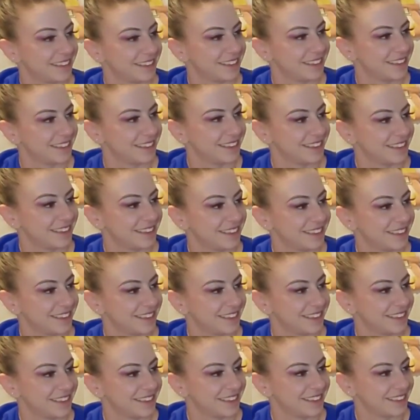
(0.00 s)

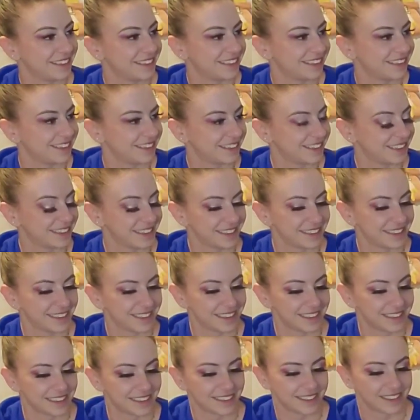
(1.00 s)

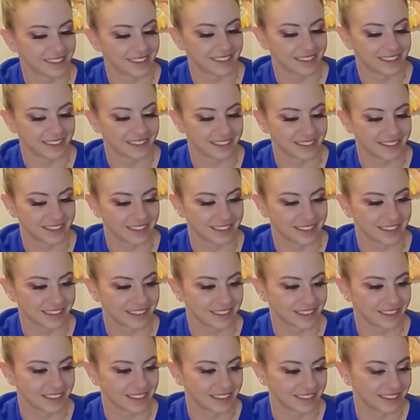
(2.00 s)

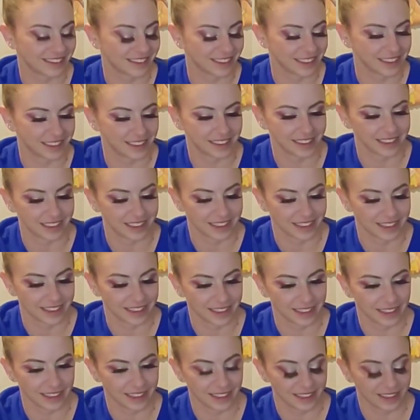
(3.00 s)

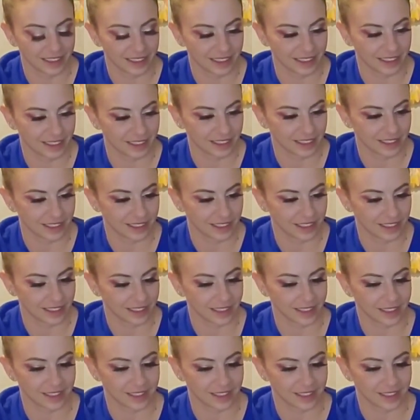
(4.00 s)
[no speech]